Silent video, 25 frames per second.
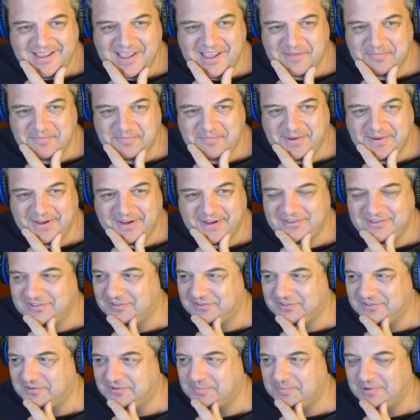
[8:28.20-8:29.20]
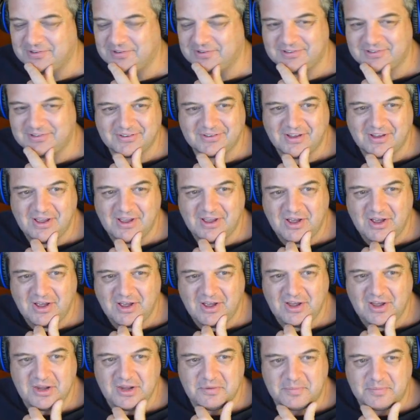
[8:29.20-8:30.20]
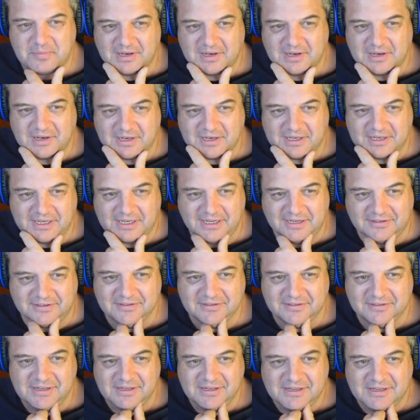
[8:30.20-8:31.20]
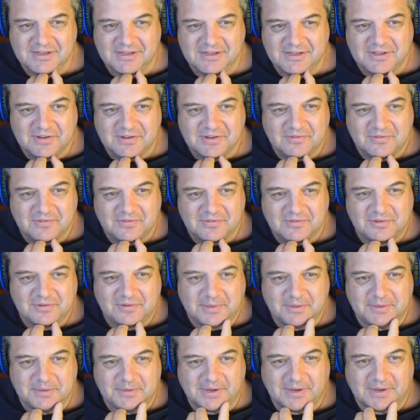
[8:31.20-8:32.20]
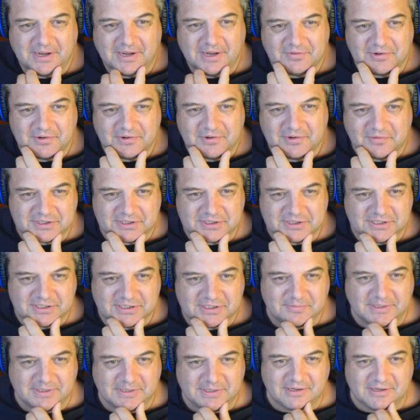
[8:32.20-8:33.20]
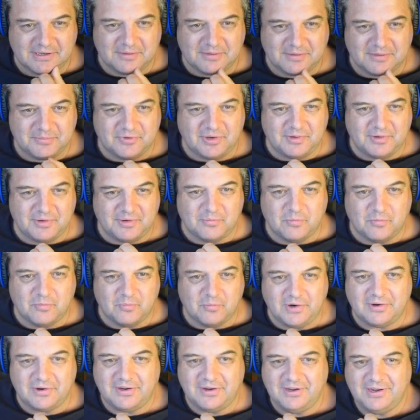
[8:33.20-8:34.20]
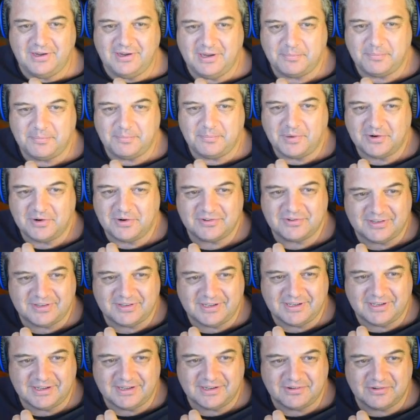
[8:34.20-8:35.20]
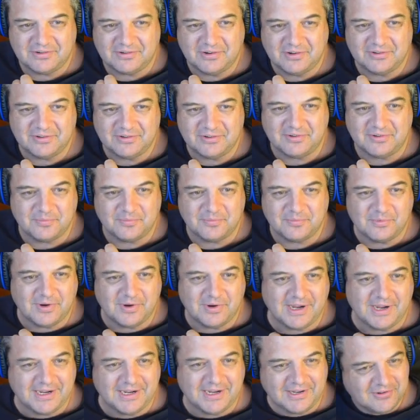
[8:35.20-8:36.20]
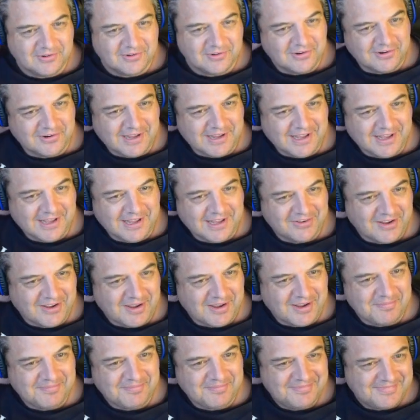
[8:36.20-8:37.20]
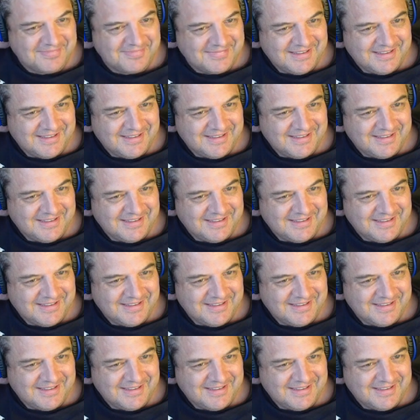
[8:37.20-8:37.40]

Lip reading: and Piers's response is, oh please, what's been painful to watch has been their absurd woke hypocrisy and constant whining all on our dime.